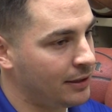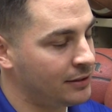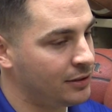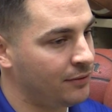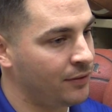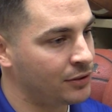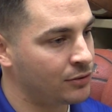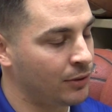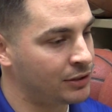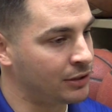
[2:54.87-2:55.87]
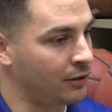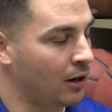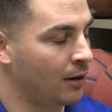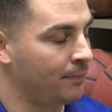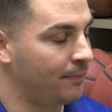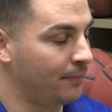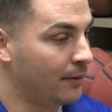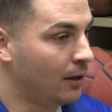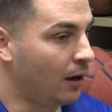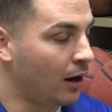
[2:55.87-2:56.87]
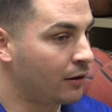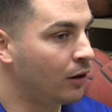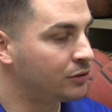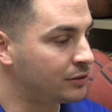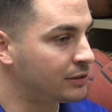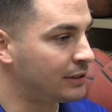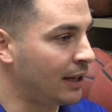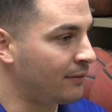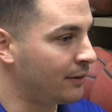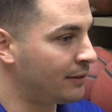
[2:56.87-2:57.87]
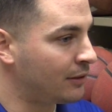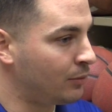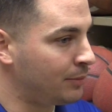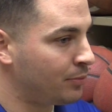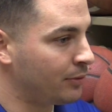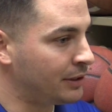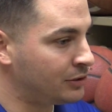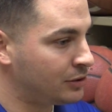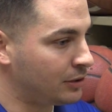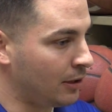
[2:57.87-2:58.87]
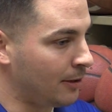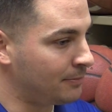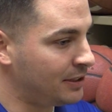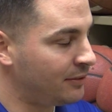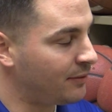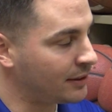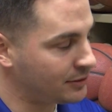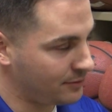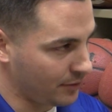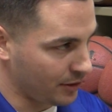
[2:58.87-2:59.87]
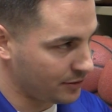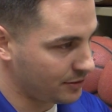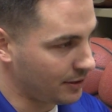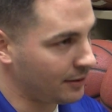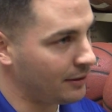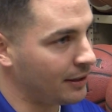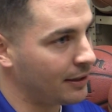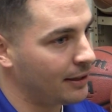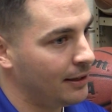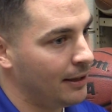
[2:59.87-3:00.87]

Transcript: to answer your first question, our our coaching staff, I think we preach um, defense first. I think